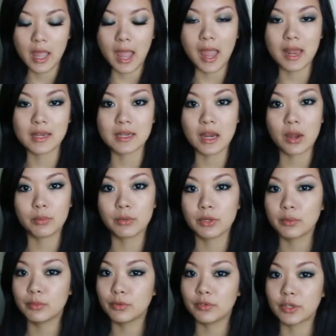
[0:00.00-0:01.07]
And now I'm
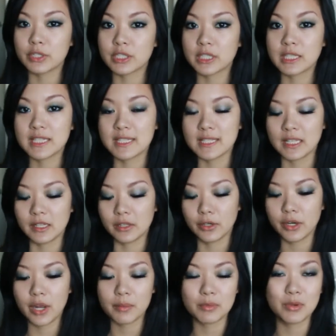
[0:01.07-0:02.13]
going to move on to
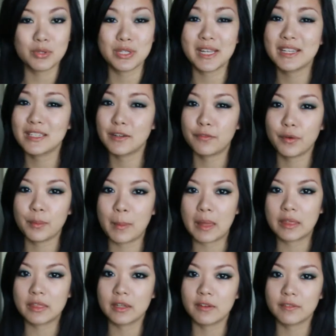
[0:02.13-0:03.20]
concealer. I'm using a different
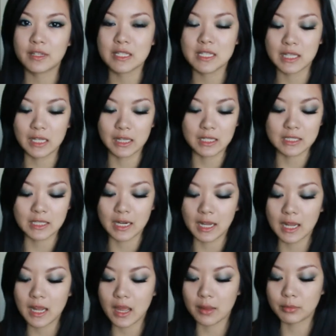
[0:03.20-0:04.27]
method of concealing
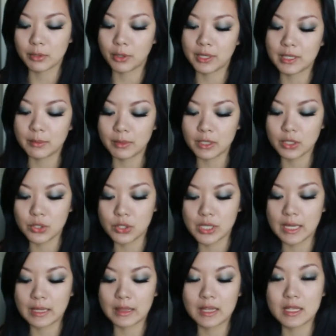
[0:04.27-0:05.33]
today. I'm going to be
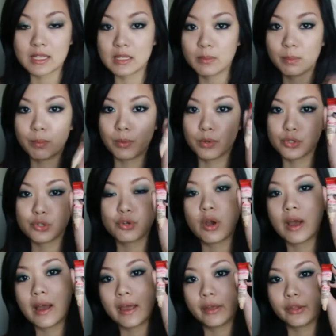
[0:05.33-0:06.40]
using this
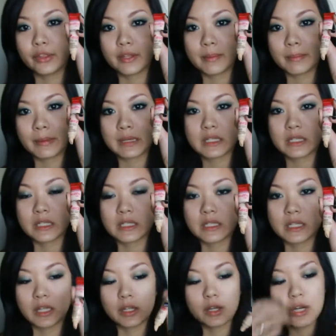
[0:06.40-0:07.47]
Bourjois Healthy Mix
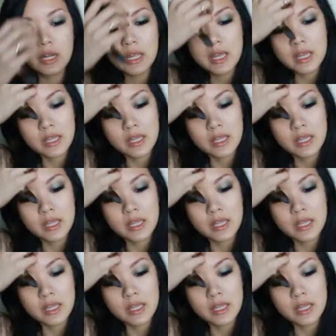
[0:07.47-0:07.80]
Concealer.